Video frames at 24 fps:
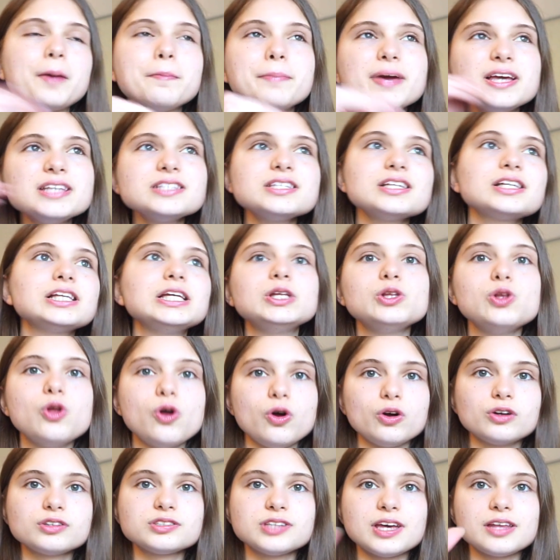basically
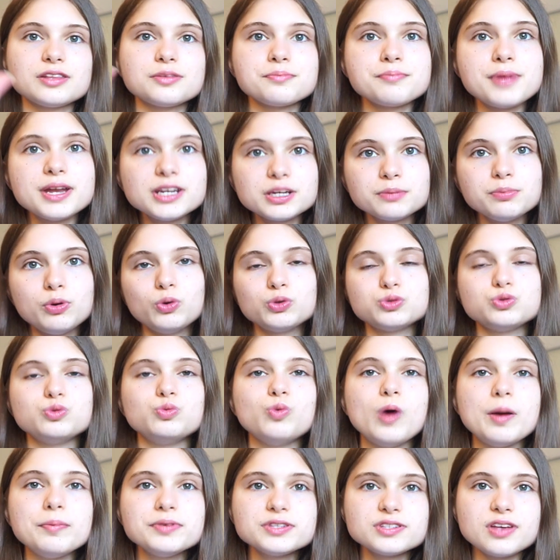looked at the Medic Portal
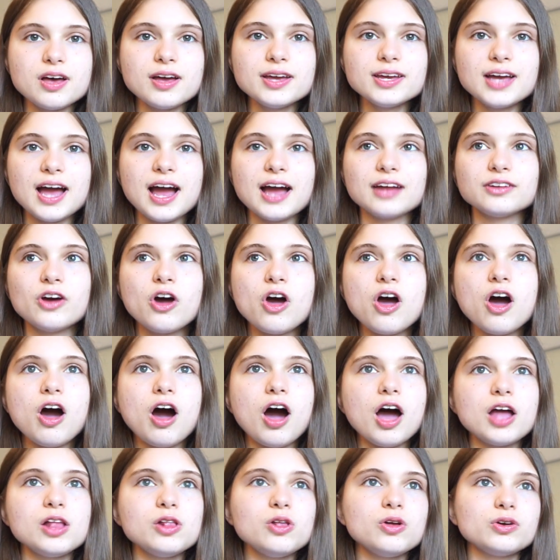website and
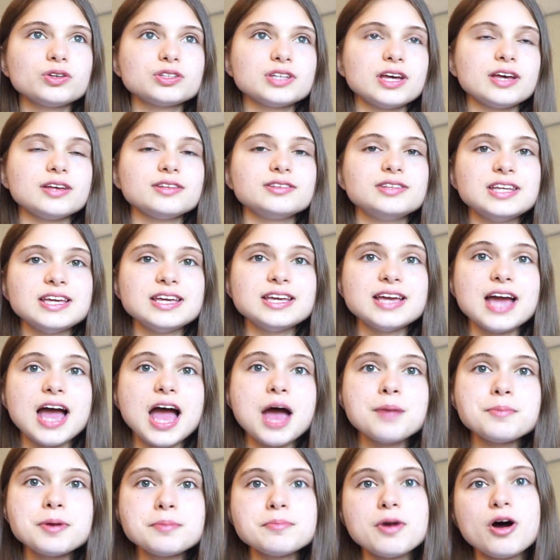I looked at the
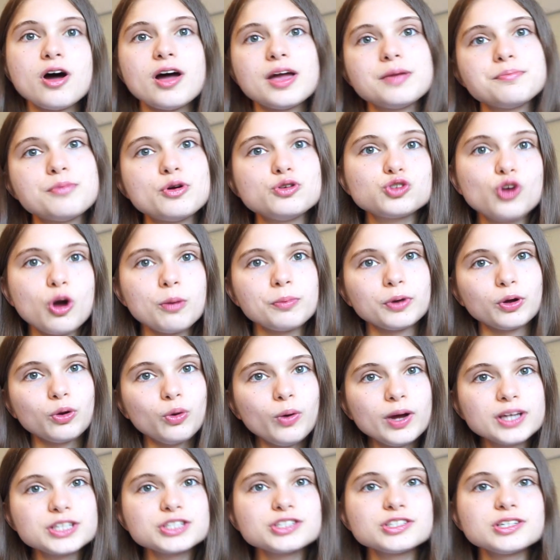MMI most common
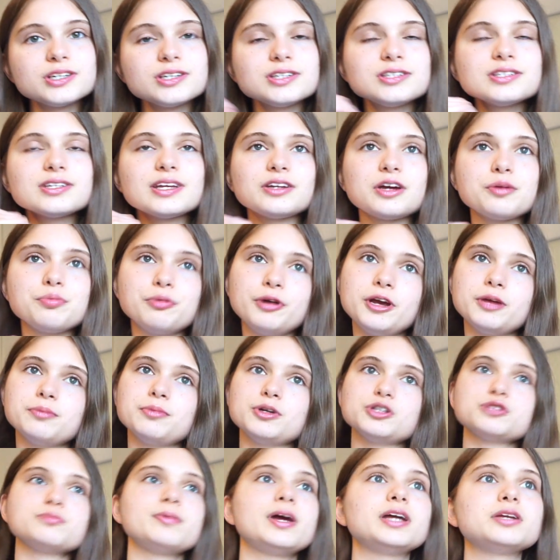questions and I pretty
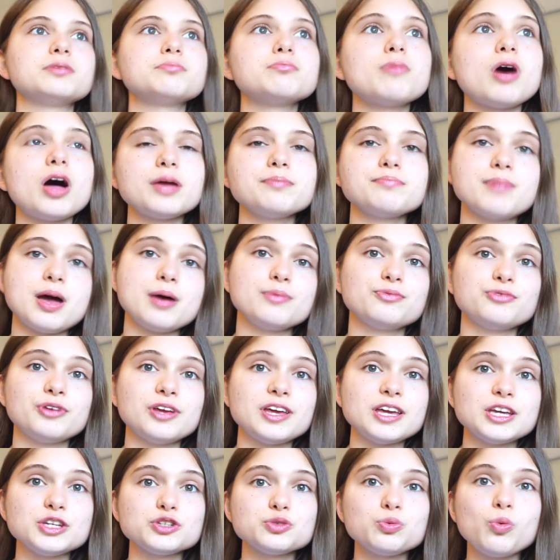much made a mind map for
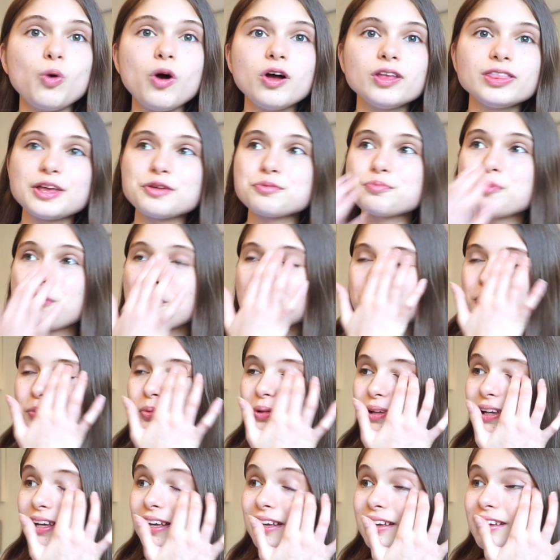each one. There's
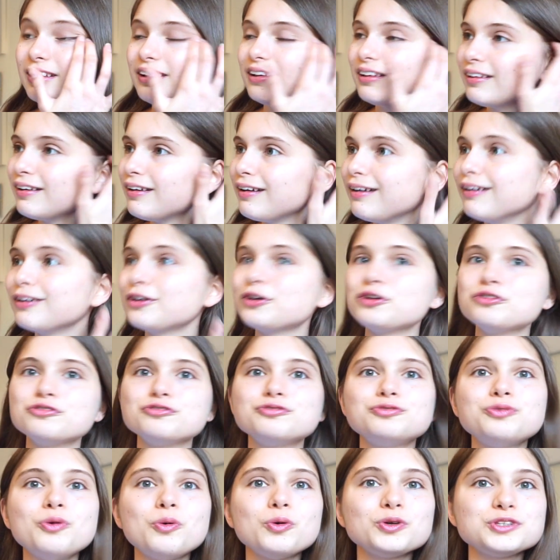probably a good
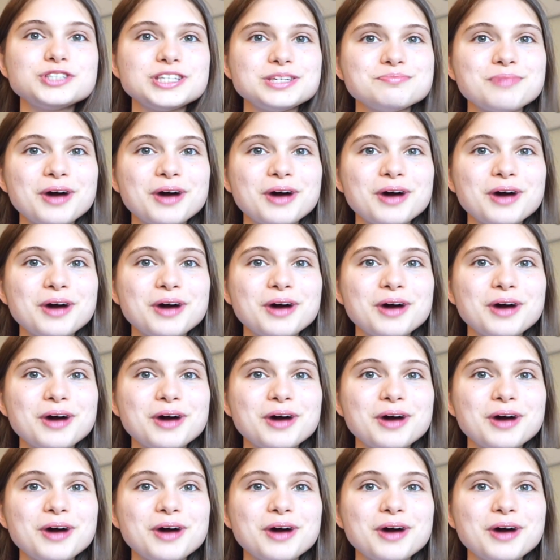40